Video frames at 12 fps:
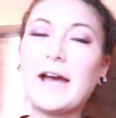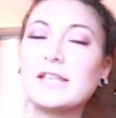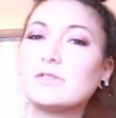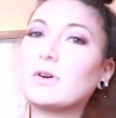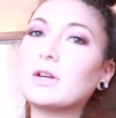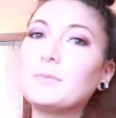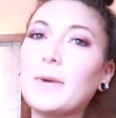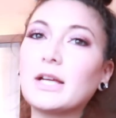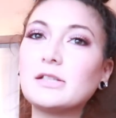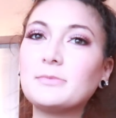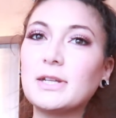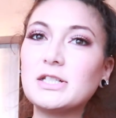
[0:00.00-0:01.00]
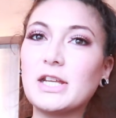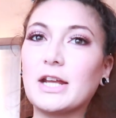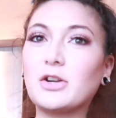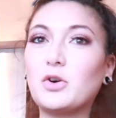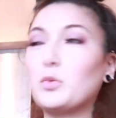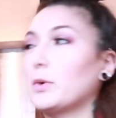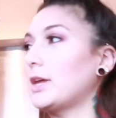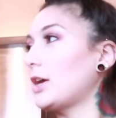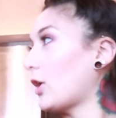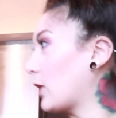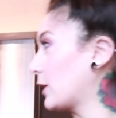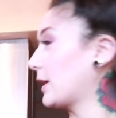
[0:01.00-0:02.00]
guys, welcome back to my channel.
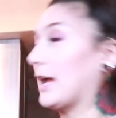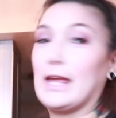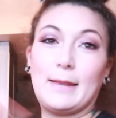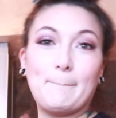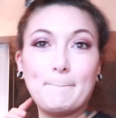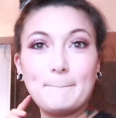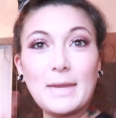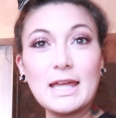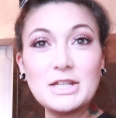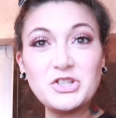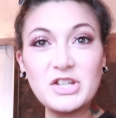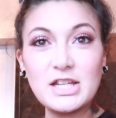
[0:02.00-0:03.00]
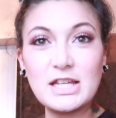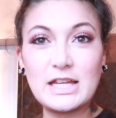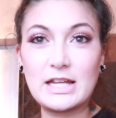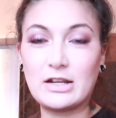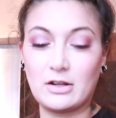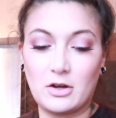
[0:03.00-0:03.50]
We are in my kitchen.